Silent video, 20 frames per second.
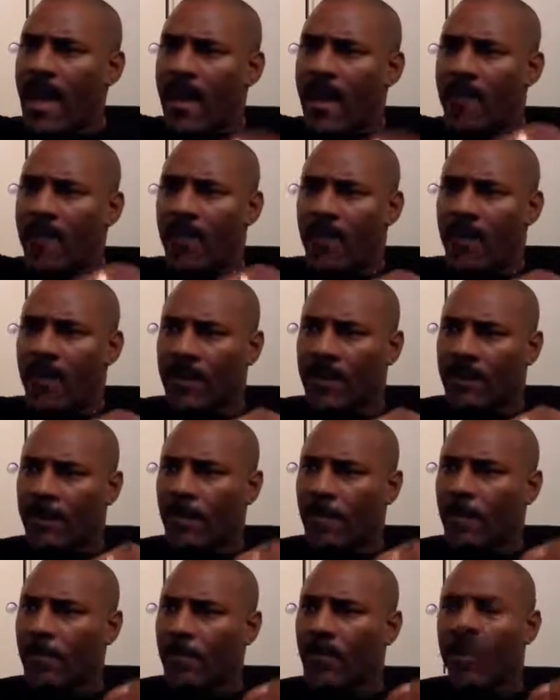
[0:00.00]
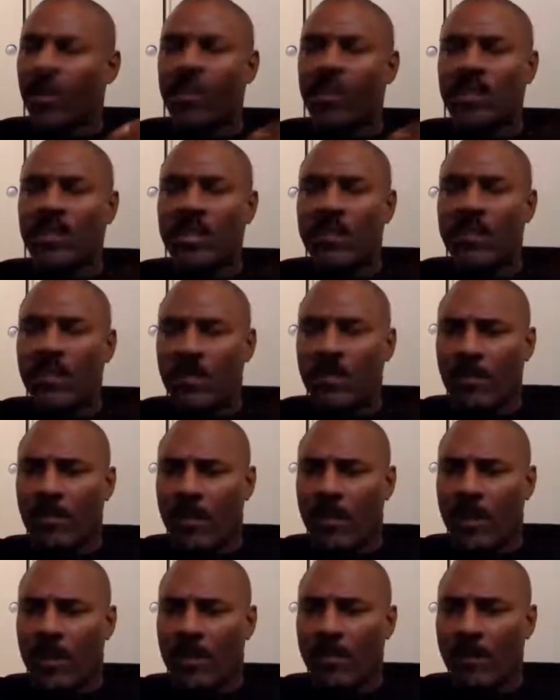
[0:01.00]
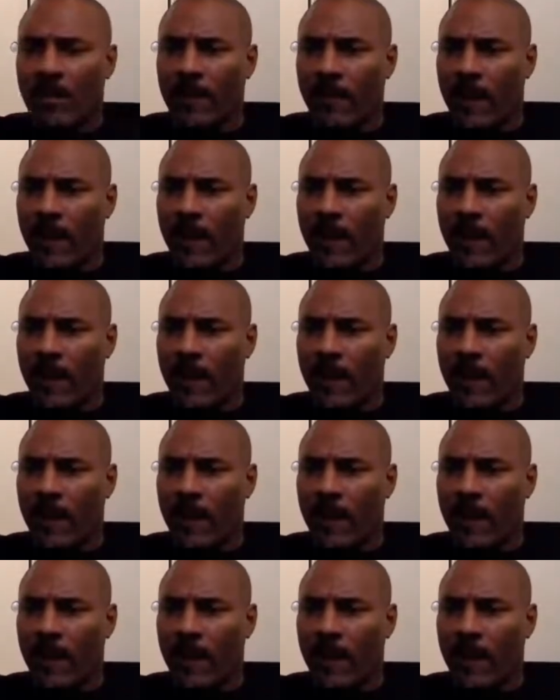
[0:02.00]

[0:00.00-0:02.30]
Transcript: have a stevia brand,